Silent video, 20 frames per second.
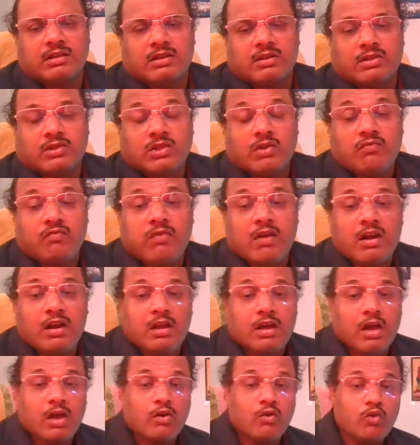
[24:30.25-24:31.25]
So 1
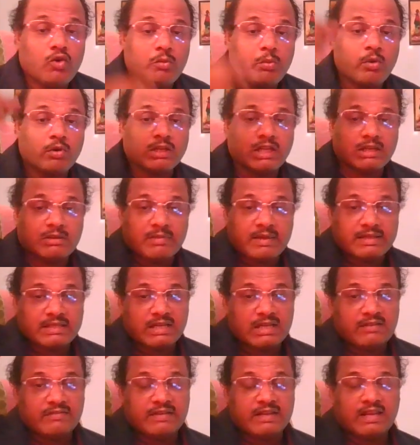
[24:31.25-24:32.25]
crore project
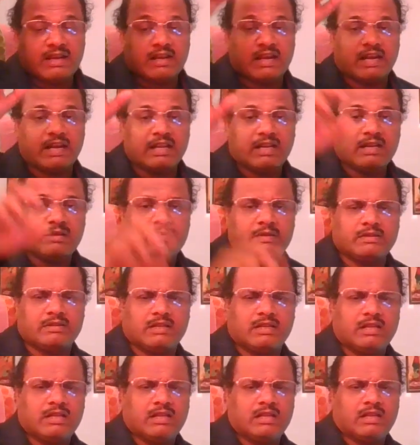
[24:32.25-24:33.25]
basically we are getting the
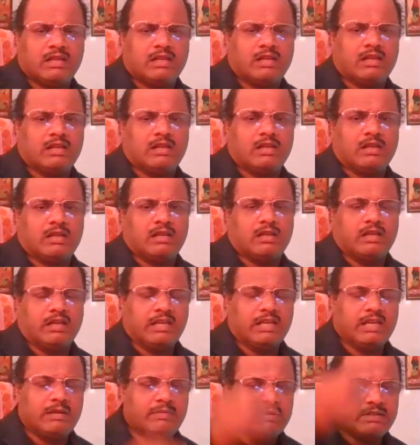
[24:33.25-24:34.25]
basically.
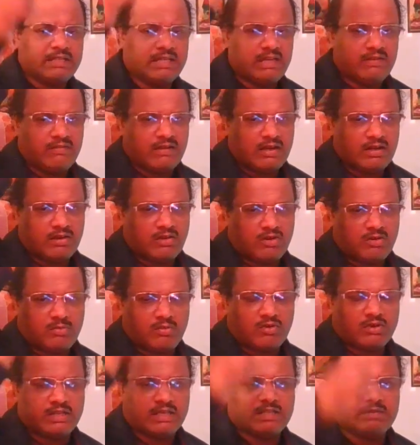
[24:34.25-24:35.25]
Here basically 1 crore
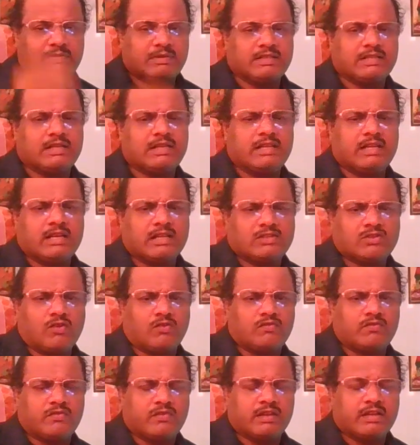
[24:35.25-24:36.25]
projects basically a
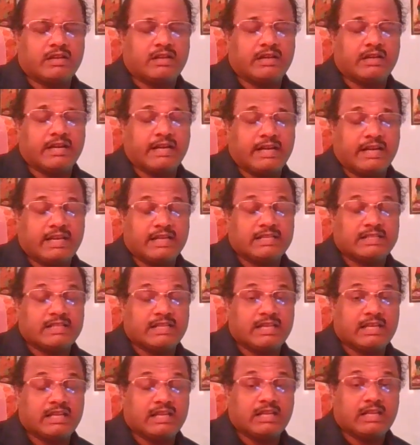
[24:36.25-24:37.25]
software data is
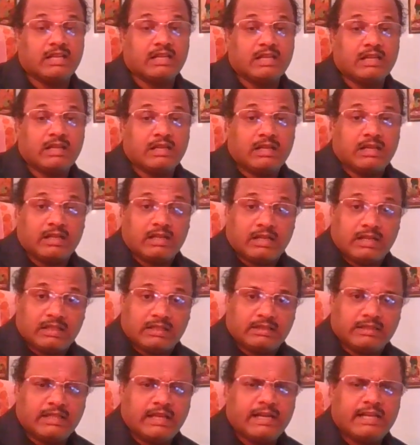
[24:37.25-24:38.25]
there.
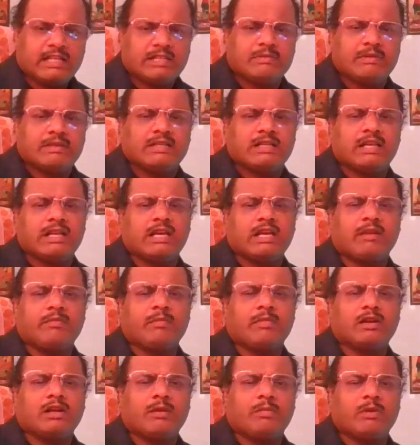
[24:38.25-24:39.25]
That is basically
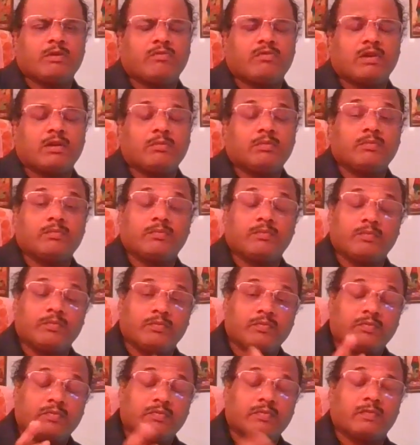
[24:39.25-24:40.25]
coming from
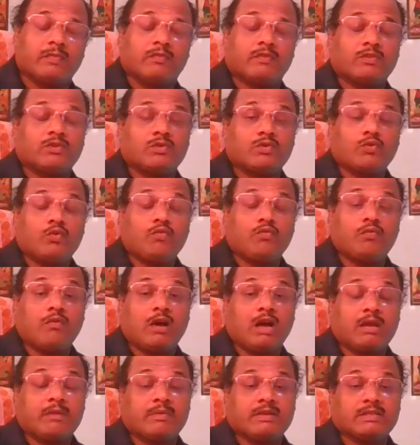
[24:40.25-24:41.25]
so
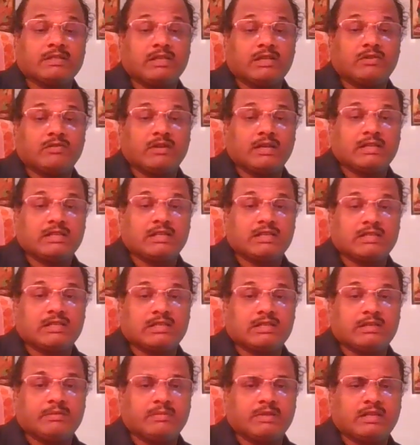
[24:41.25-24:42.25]
far basically, we can just
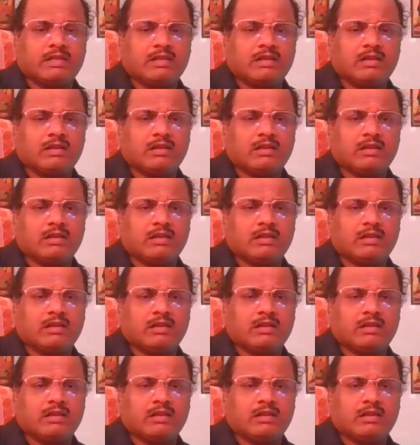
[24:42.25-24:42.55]
imagine.